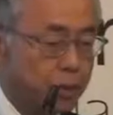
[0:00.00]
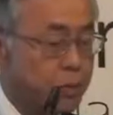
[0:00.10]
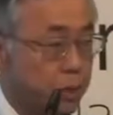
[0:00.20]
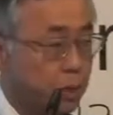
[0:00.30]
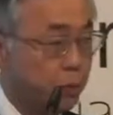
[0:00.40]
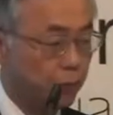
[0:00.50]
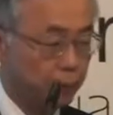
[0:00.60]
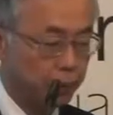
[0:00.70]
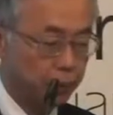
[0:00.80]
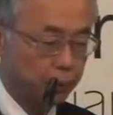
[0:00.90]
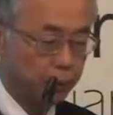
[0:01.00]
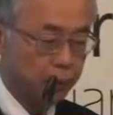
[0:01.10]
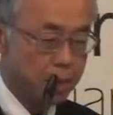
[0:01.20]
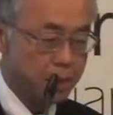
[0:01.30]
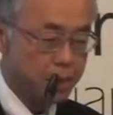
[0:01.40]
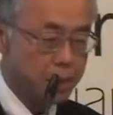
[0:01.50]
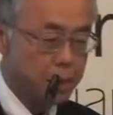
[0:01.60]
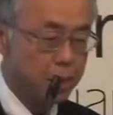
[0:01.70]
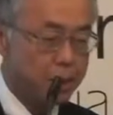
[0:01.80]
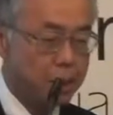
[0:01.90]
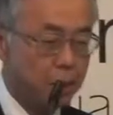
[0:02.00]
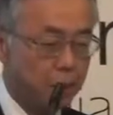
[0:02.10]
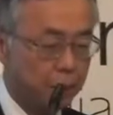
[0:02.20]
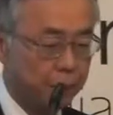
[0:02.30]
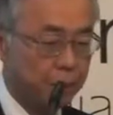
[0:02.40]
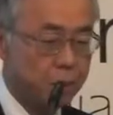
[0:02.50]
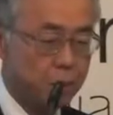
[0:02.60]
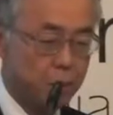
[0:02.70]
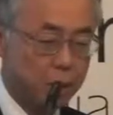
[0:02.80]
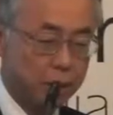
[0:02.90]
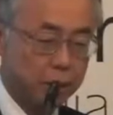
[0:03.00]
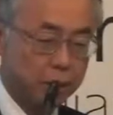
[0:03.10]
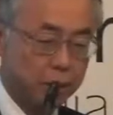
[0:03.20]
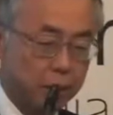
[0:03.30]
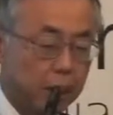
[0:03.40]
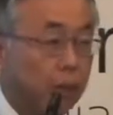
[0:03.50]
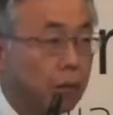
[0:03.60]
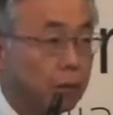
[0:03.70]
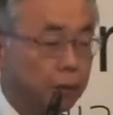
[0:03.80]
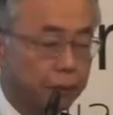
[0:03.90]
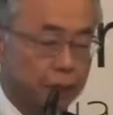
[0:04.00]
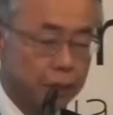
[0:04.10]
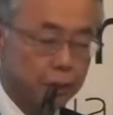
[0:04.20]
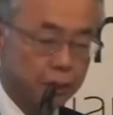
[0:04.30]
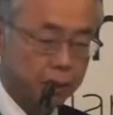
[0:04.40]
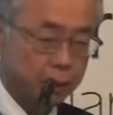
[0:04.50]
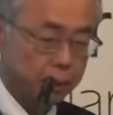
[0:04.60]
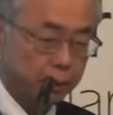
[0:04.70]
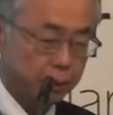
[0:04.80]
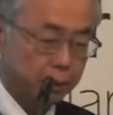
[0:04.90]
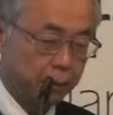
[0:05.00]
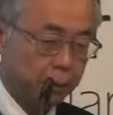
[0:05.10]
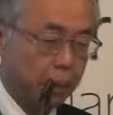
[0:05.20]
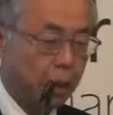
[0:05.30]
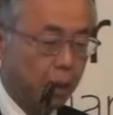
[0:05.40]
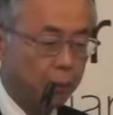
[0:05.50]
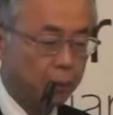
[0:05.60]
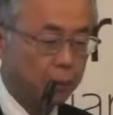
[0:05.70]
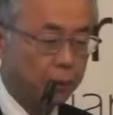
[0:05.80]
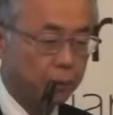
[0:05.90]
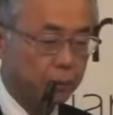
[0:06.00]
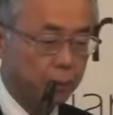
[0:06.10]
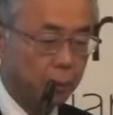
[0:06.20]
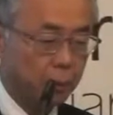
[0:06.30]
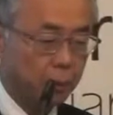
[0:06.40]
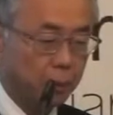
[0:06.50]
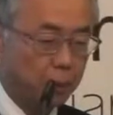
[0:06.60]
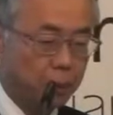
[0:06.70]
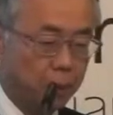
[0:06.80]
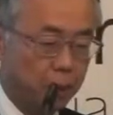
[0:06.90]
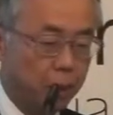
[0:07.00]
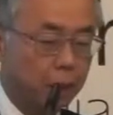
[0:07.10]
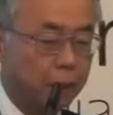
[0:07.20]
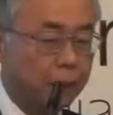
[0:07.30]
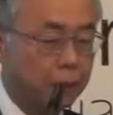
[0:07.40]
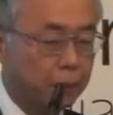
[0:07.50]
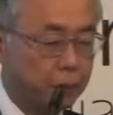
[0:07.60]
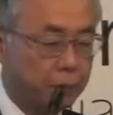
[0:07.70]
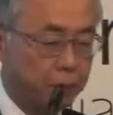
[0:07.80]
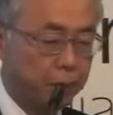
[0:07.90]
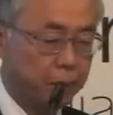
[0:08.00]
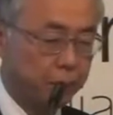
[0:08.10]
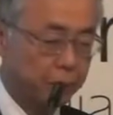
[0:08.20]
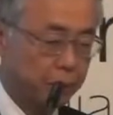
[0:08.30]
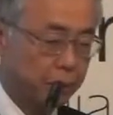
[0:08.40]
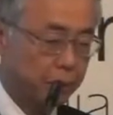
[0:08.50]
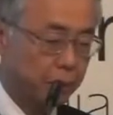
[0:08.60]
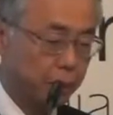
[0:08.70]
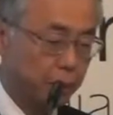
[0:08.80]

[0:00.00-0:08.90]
stakeholder, such as the content provider, content aggregator, application developers, and technology partners.